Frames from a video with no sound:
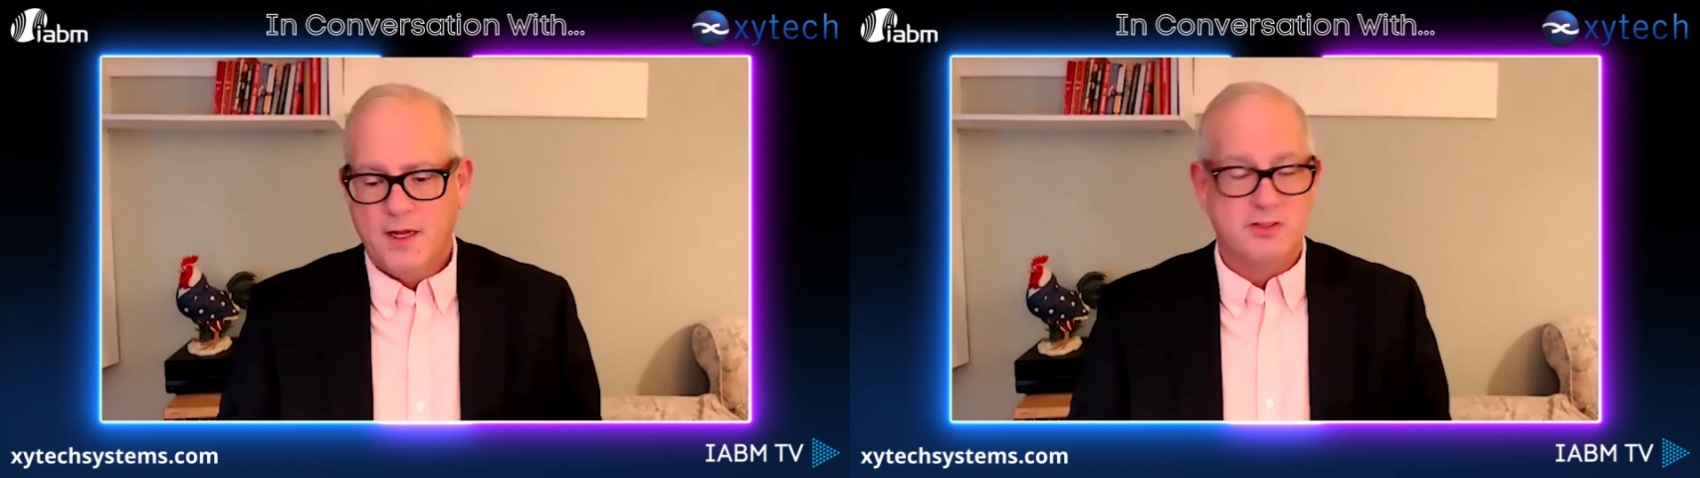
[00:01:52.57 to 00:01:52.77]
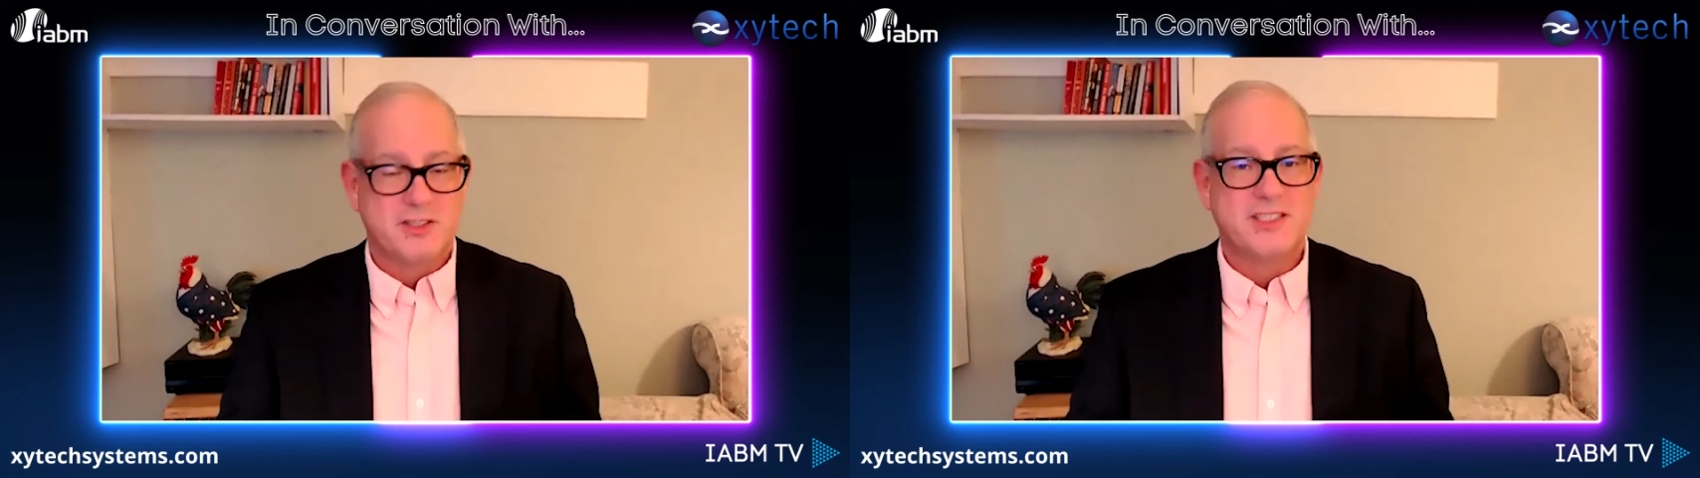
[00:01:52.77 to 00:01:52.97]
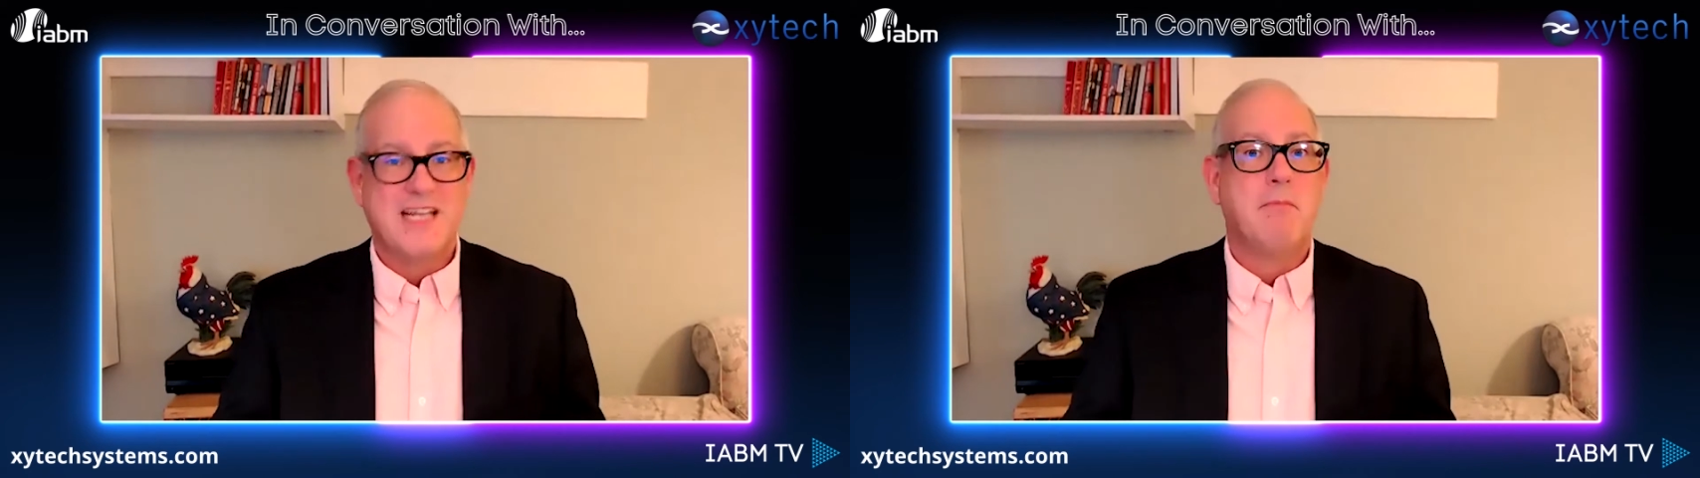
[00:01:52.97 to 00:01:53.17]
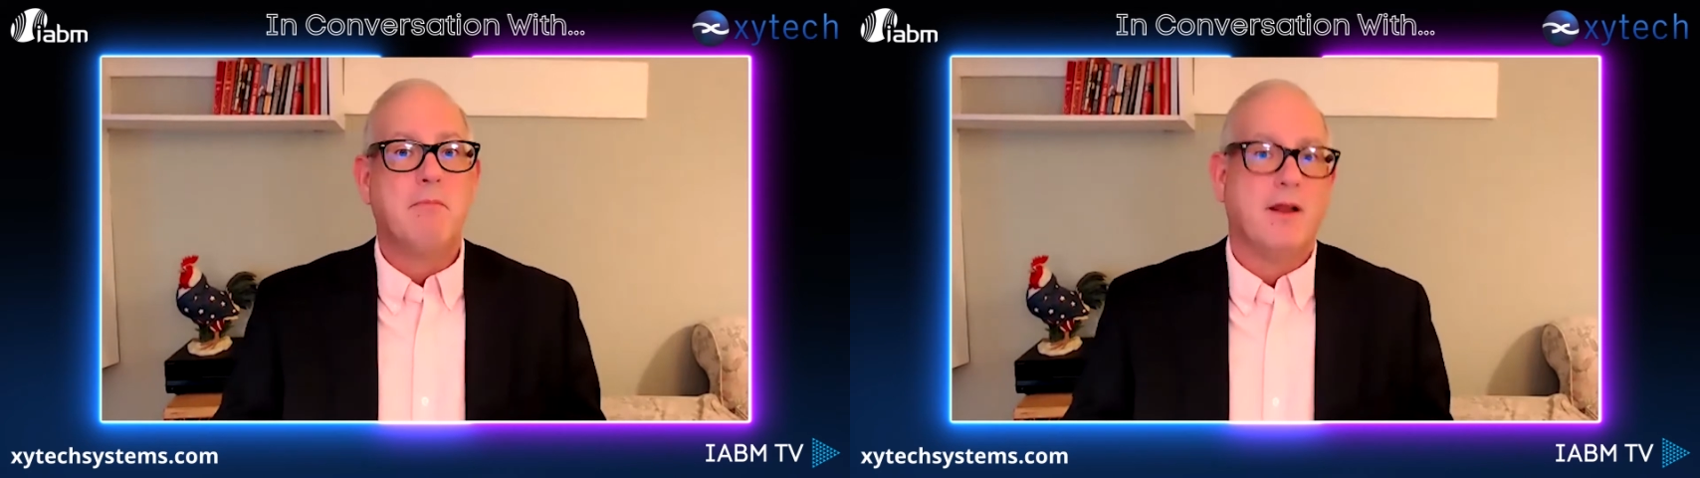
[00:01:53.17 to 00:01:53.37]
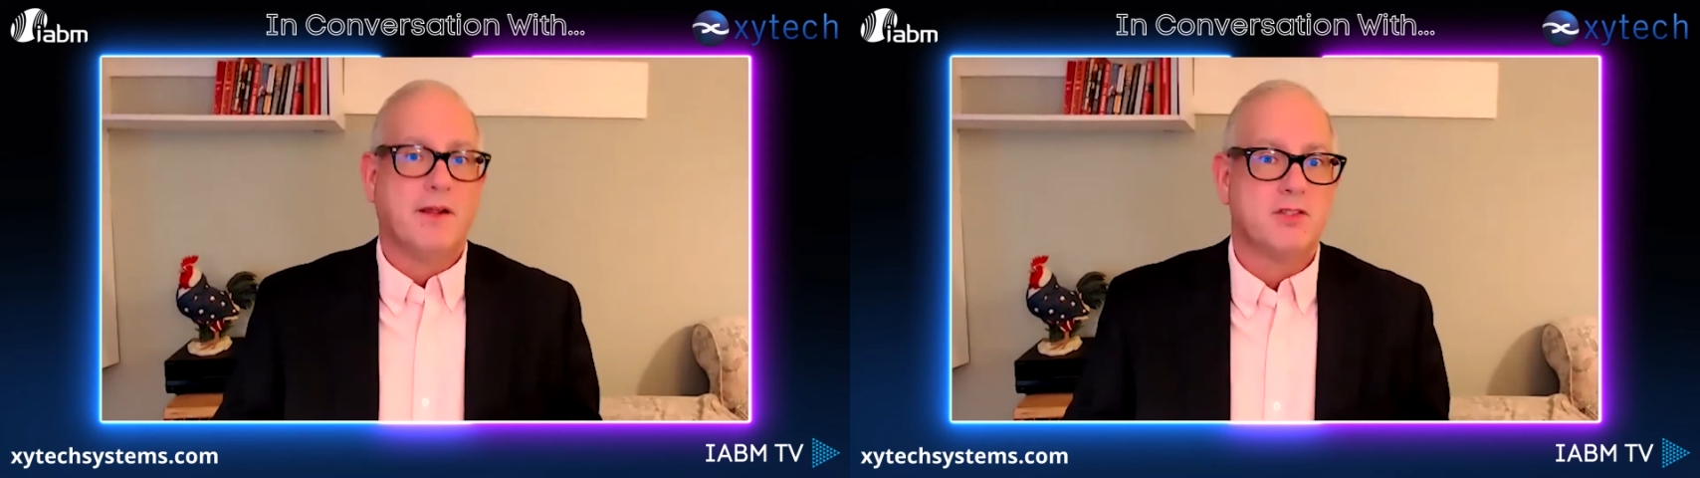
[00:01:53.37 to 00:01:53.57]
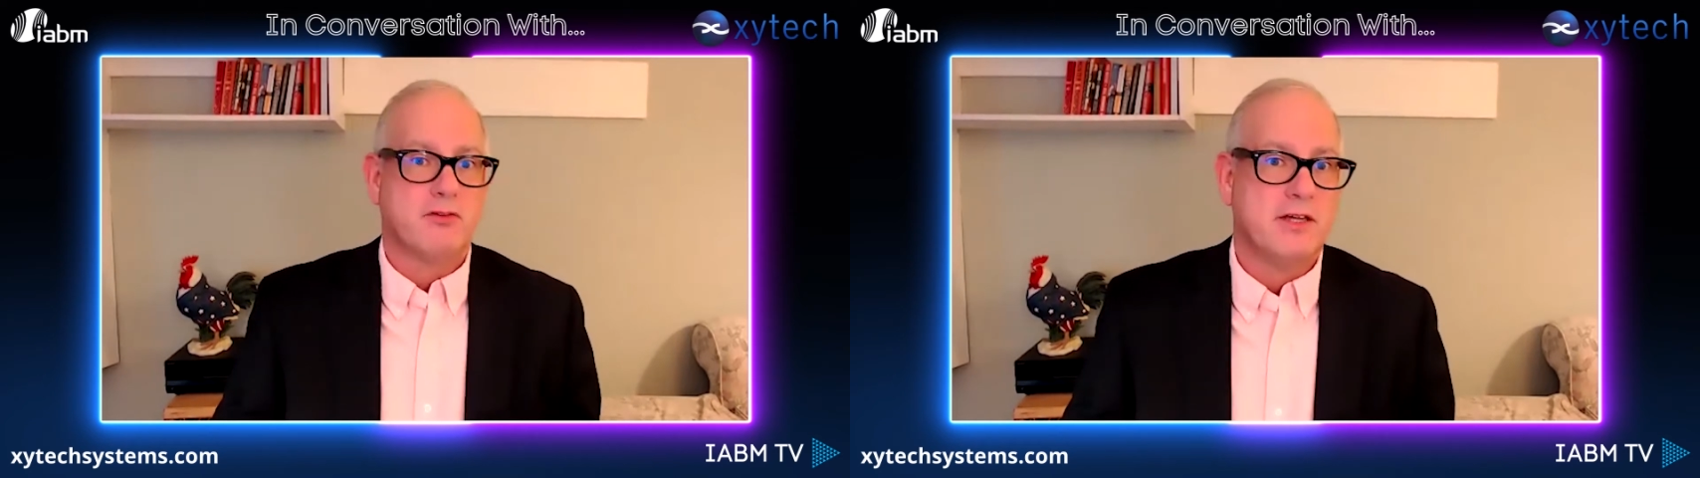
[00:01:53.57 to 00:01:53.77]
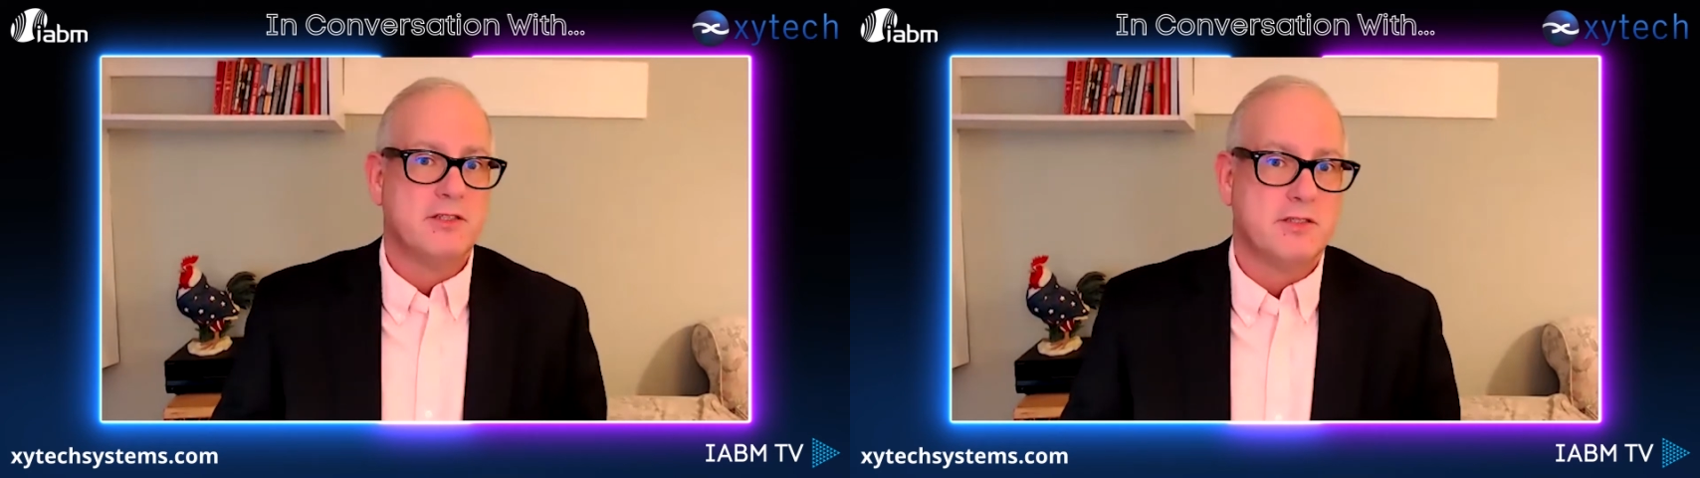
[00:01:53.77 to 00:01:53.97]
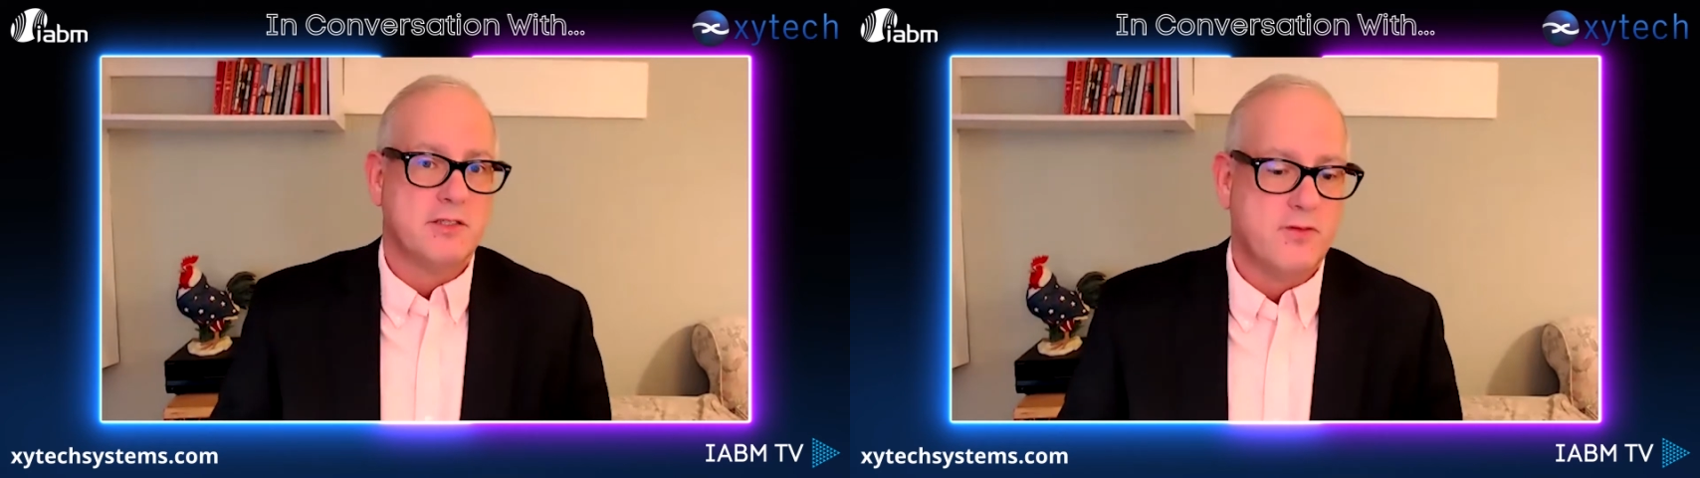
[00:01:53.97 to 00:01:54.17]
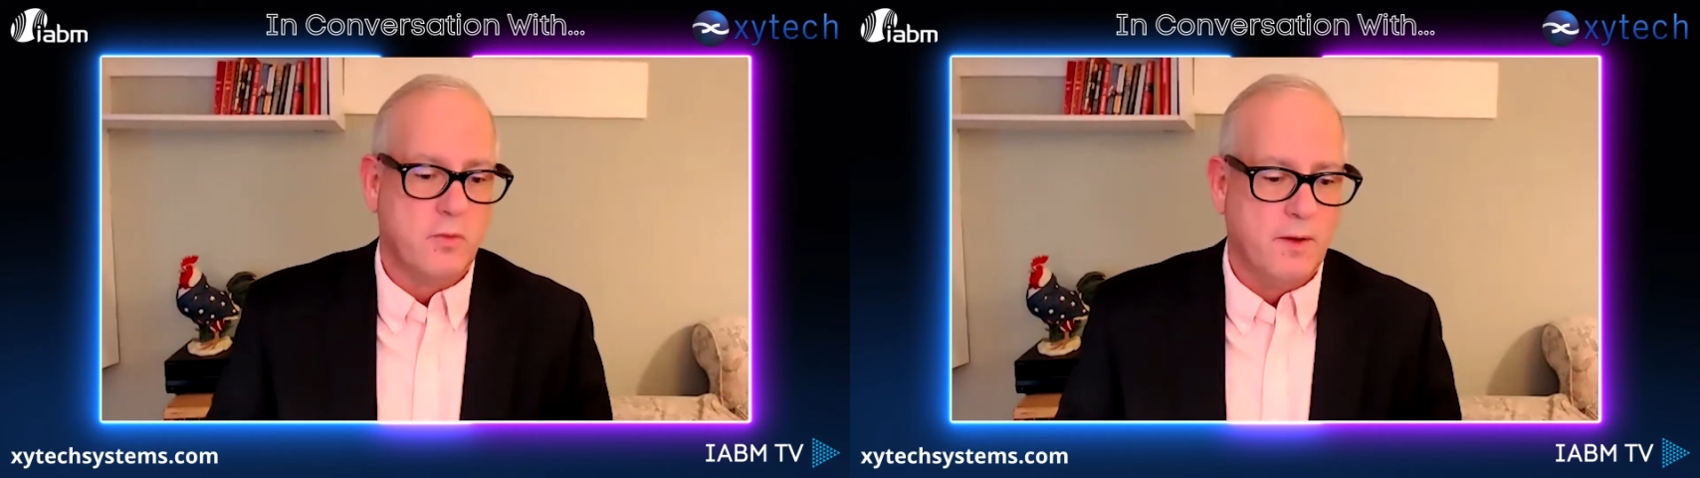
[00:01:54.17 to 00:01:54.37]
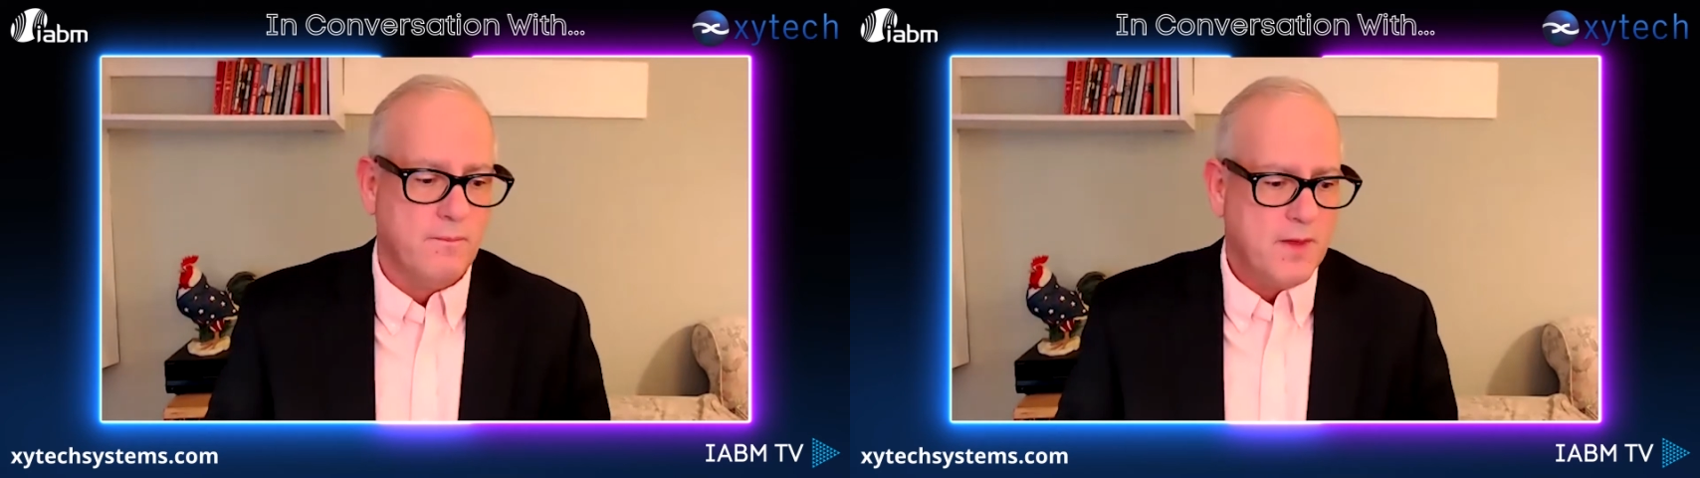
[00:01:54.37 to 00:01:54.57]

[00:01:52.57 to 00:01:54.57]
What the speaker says: snap-on integrations, if you will.